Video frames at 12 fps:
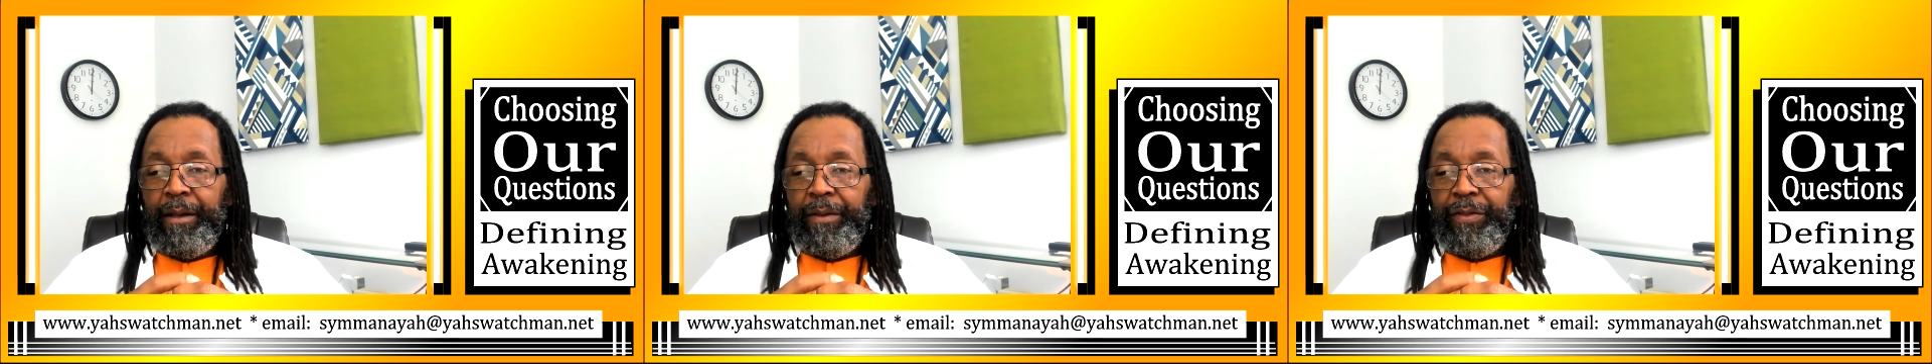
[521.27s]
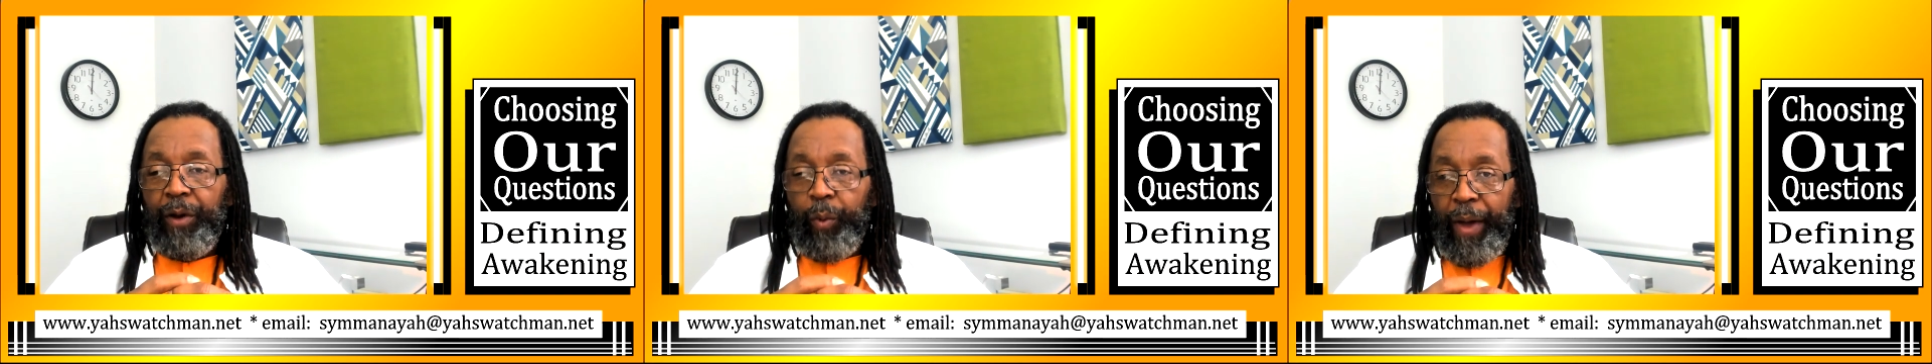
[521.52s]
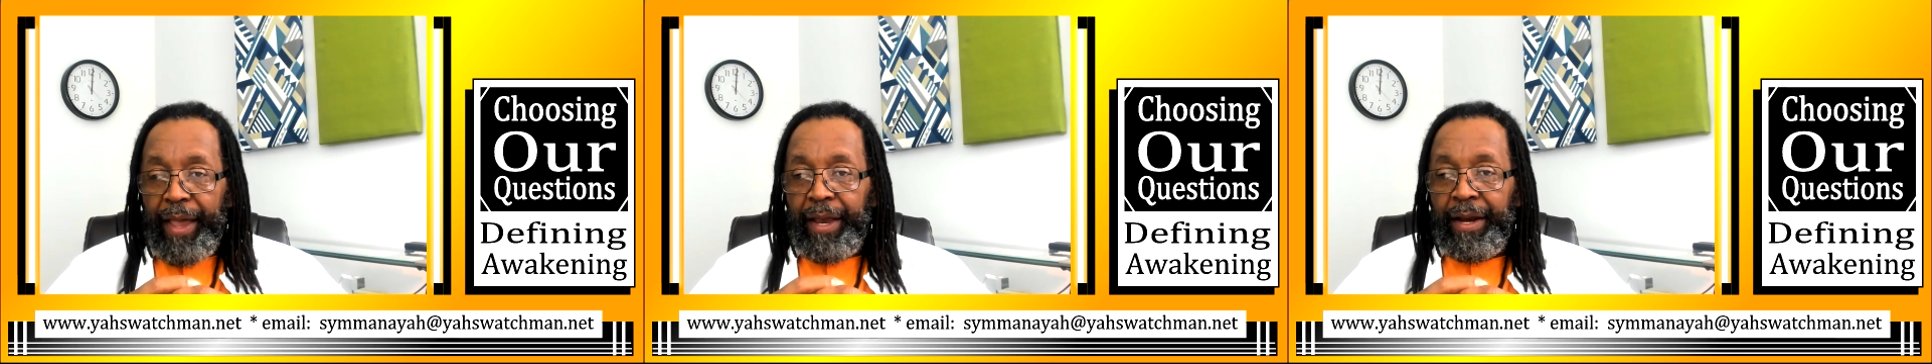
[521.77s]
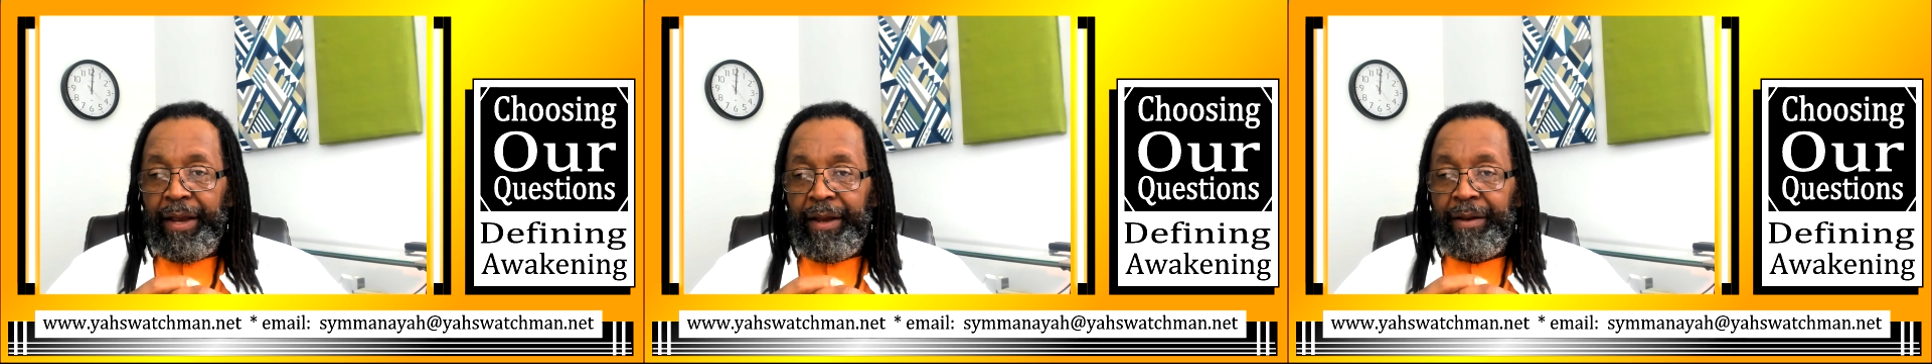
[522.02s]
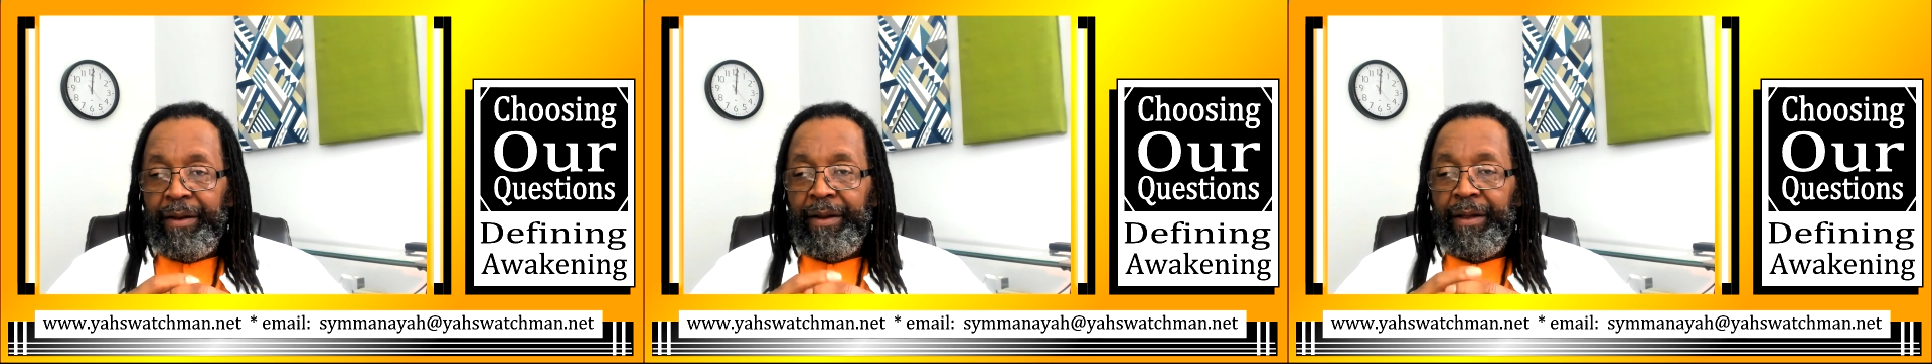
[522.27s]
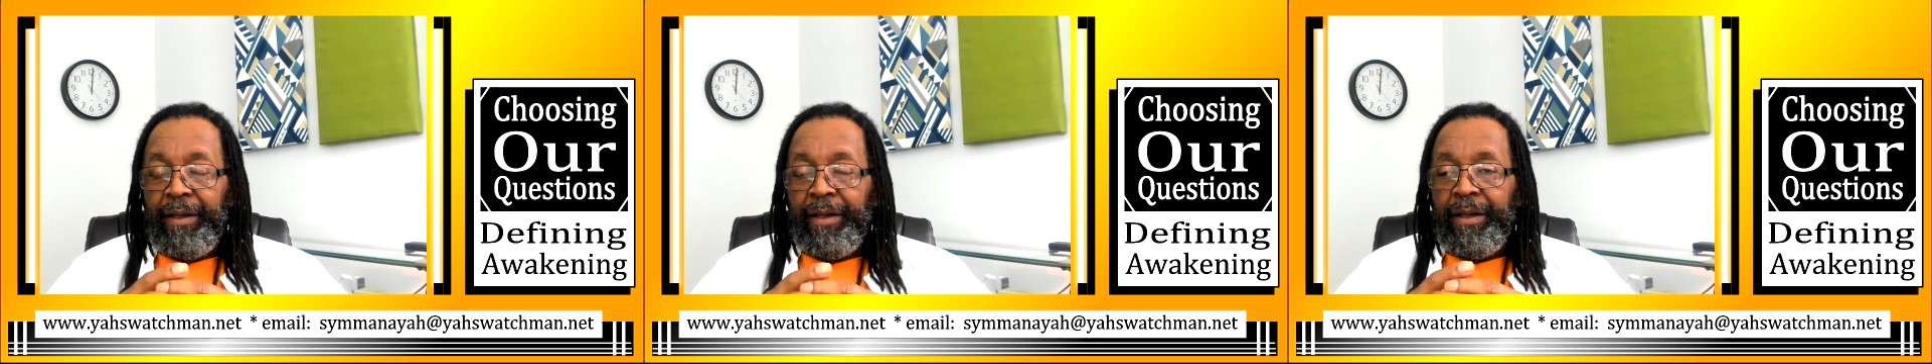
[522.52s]
The awakening.
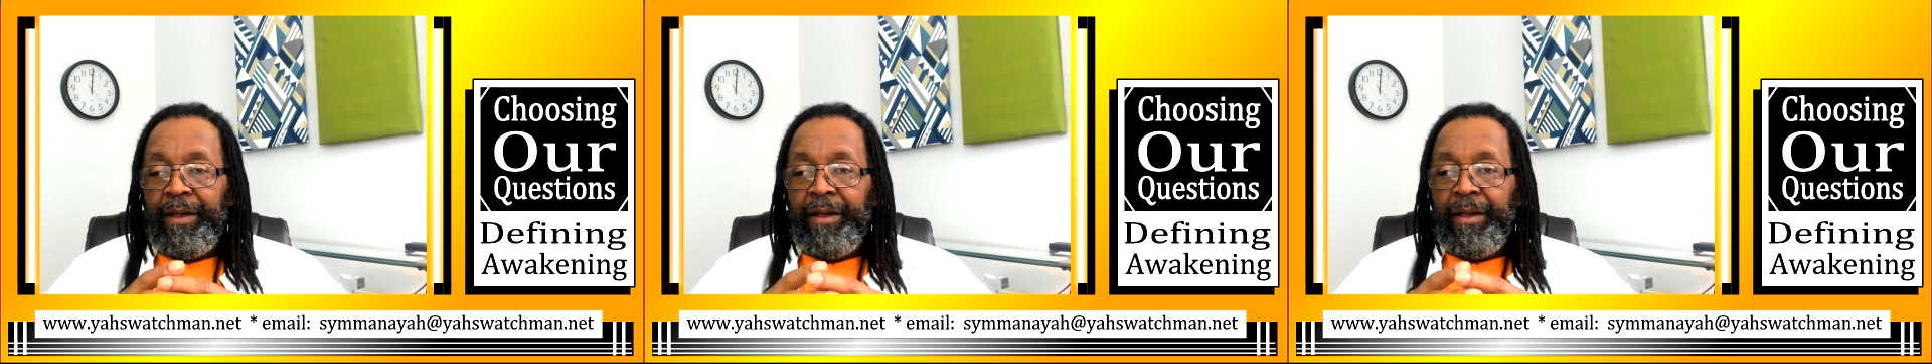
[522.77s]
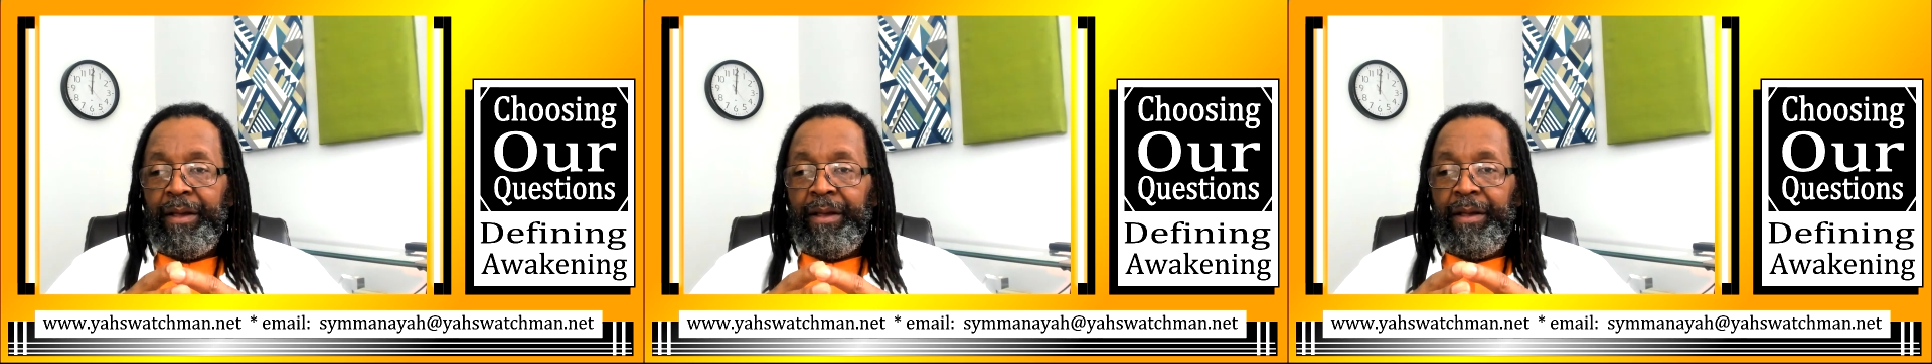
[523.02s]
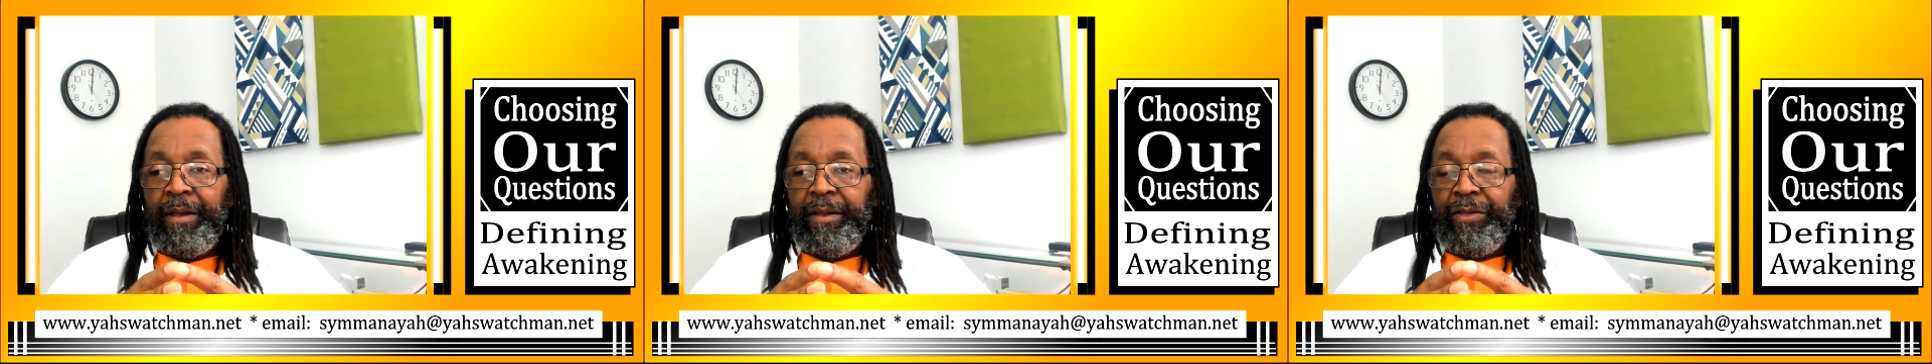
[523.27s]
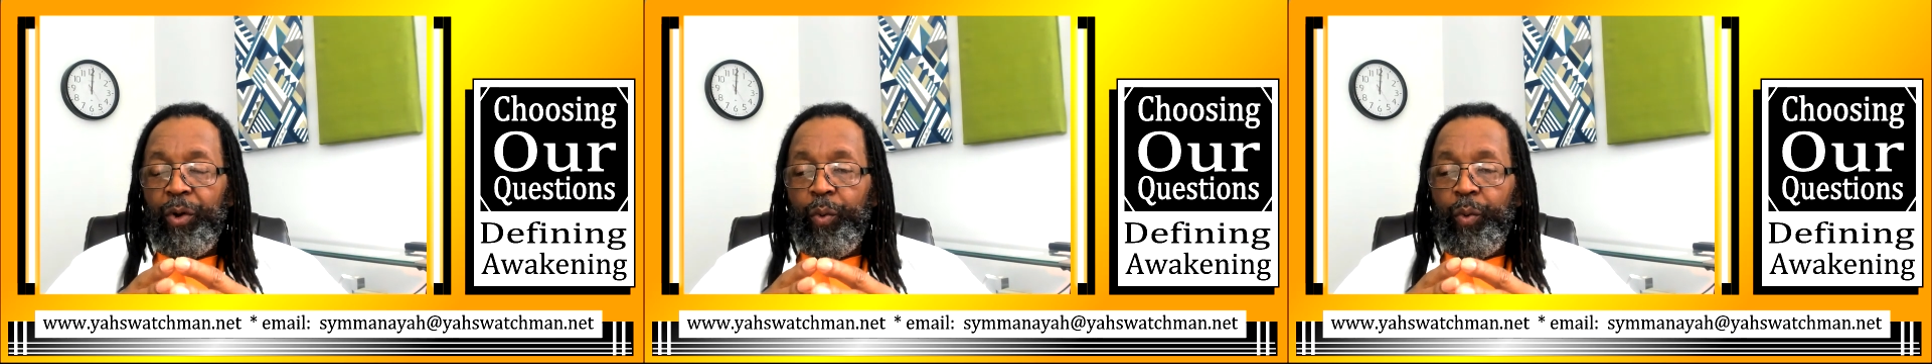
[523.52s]
The